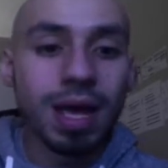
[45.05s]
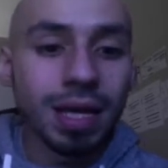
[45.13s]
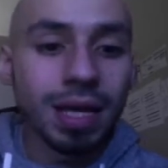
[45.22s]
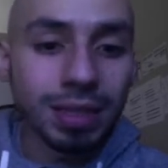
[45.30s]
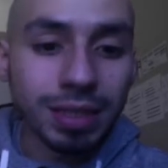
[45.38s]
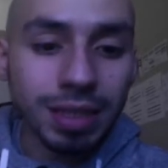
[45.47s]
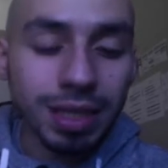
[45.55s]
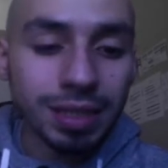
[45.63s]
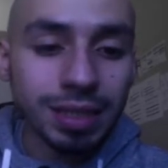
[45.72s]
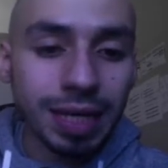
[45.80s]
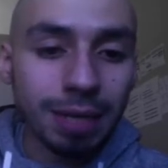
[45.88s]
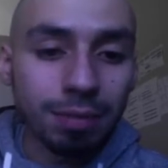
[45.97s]
because these are the
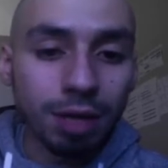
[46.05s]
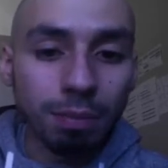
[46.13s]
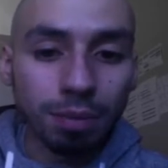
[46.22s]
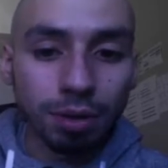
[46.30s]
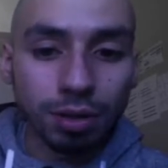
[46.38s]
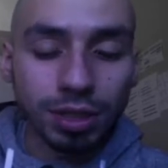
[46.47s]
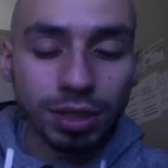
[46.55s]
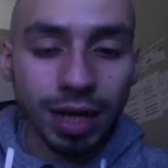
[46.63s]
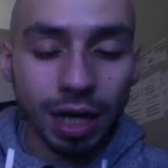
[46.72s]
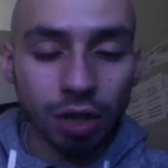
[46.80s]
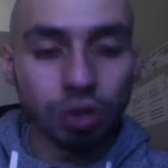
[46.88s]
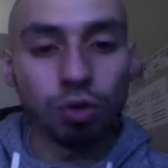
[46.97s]
same numbers that
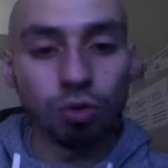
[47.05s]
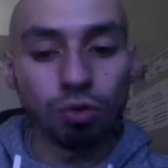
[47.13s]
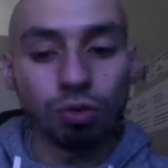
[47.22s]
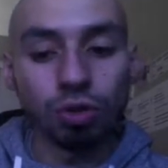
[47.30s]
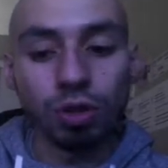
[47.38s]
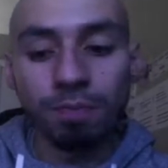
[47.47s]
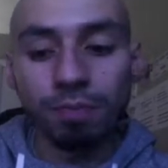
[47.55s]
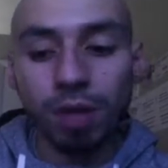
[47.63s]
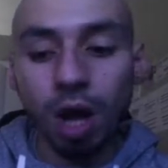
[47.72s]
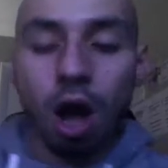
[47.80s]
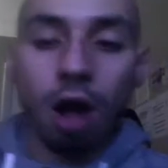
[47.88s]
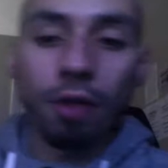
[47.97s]
I use
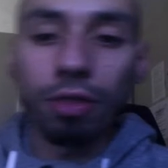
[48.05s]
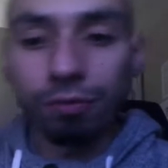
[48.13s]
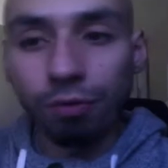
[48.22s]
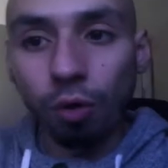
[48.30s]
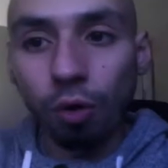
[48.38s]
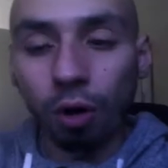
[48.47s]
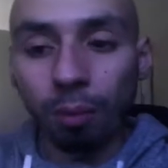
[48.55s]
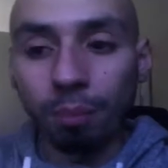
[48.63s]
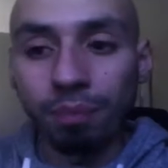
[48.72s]
on the form,